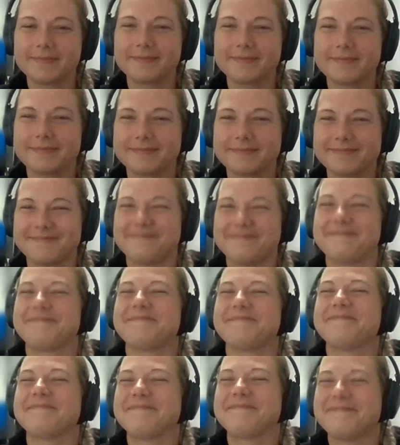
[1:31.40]

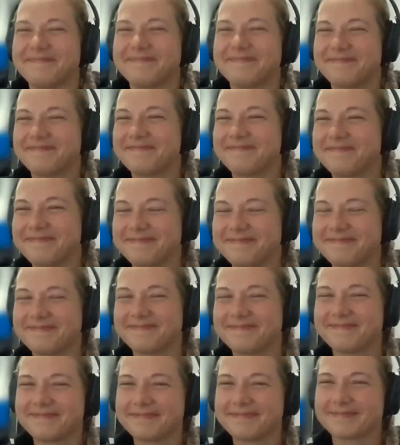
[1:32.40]

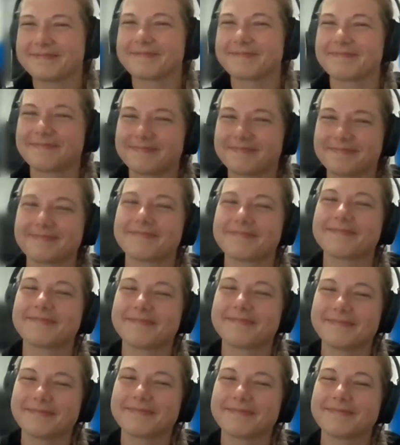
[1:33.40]

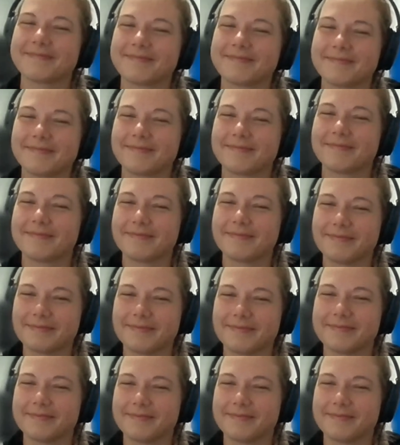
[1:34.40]
This person isn't speaking.